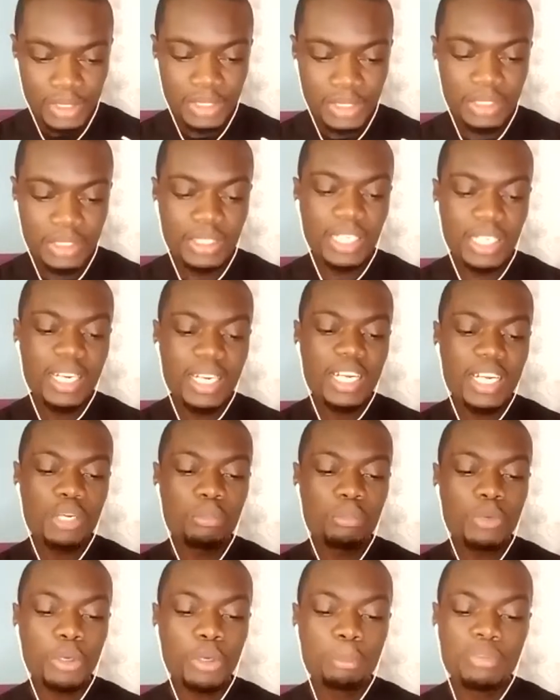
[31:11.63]
She stared at
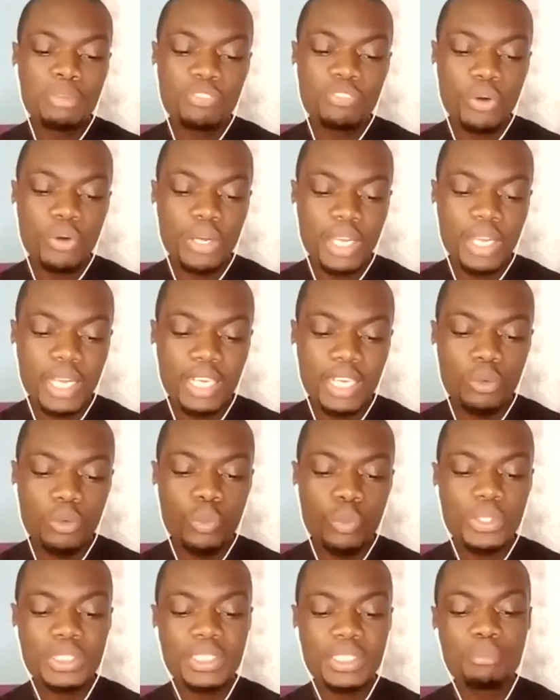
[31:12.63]
the mob before her
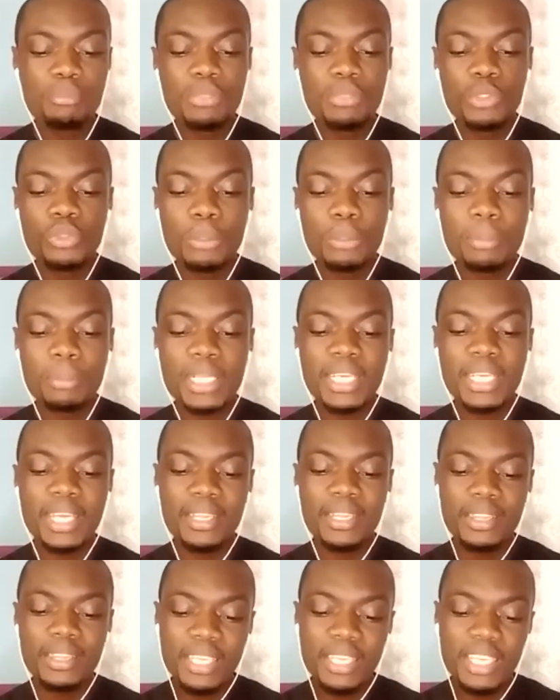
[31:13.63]
and questioned Benua, but
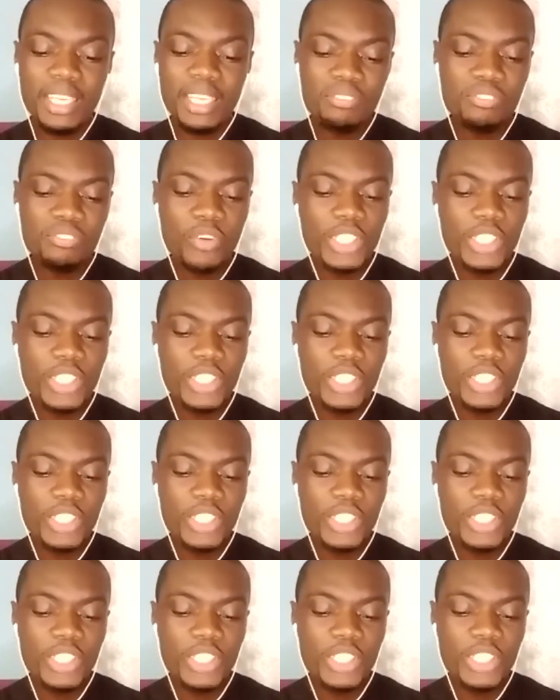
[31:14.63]
her thin voice
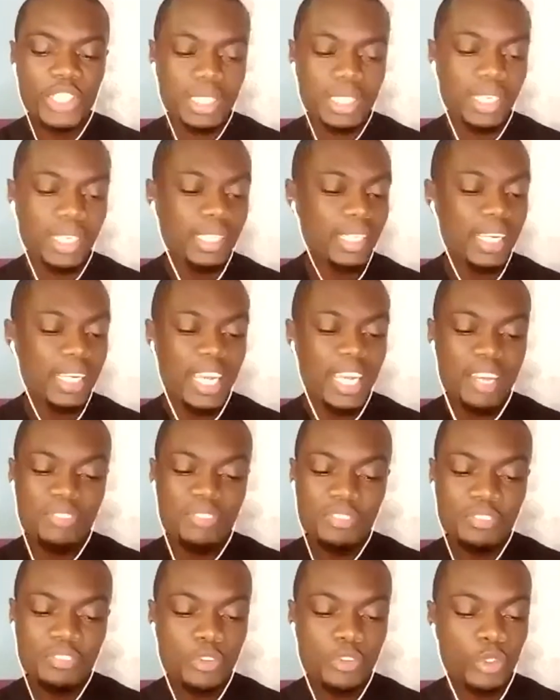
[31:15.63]
was swept under the
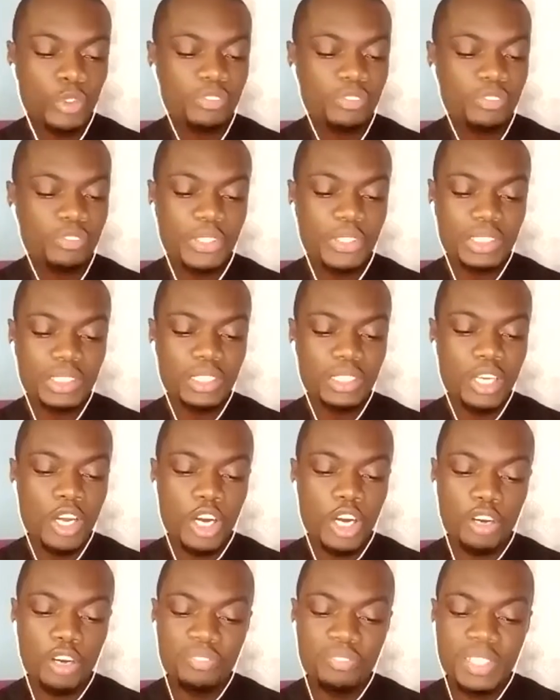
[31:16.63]
heavy, furious voices
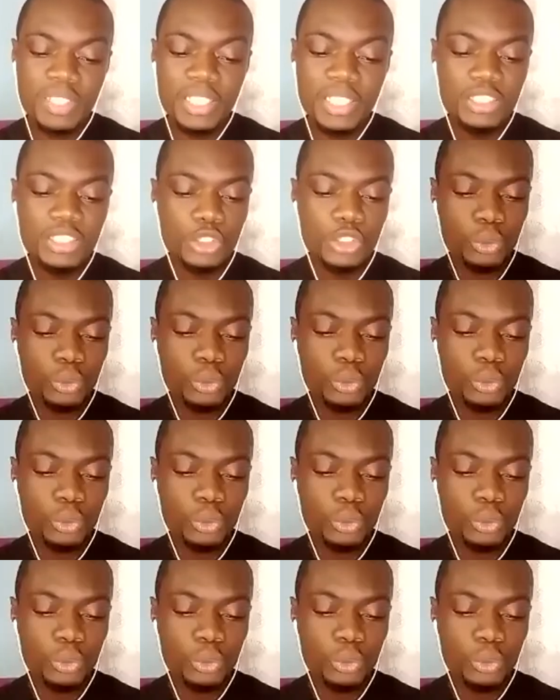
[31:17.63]
of these youth.